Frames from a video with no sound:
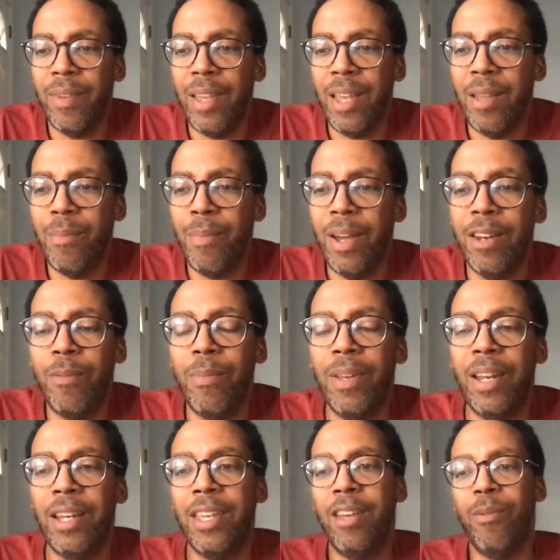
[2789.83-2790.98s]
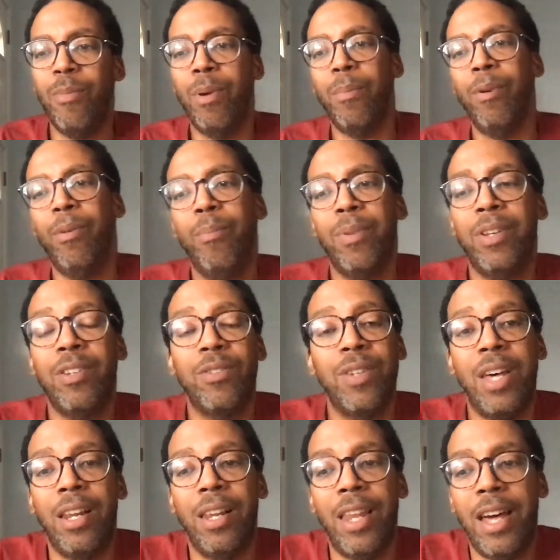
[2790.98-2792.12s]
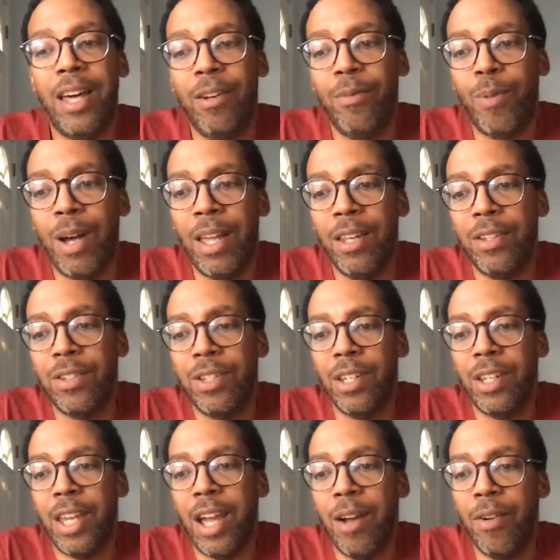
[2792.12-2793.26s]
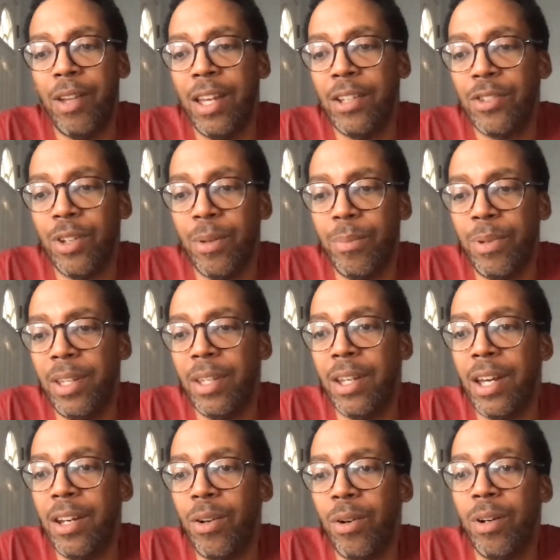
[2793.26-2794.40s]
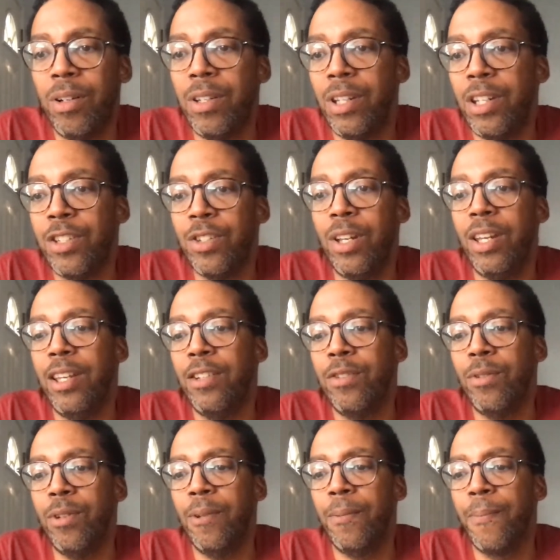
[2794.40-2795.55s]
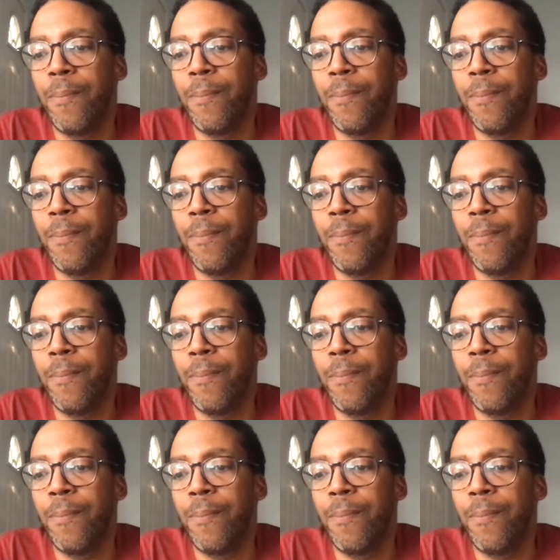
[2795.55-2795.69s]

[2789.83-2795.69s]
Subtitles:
it might have been. I can't remember. But there's not a lot of wallets that carry XRP. Kind of hard to get your hands on,